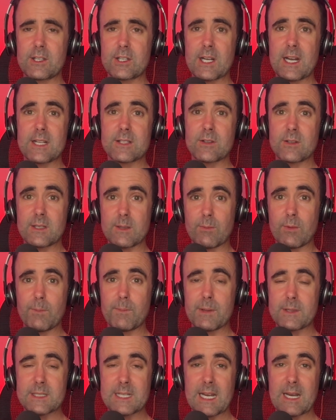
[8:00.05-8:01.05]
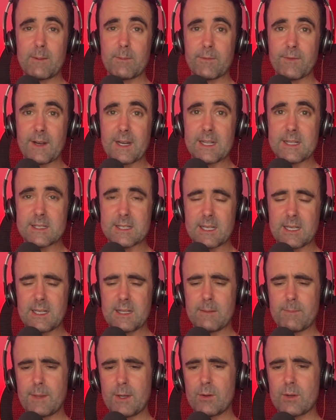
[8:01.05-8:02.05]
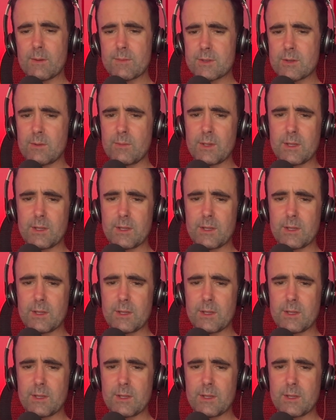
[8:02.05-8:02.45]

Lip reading: chats I did with Town fans in the build up to it.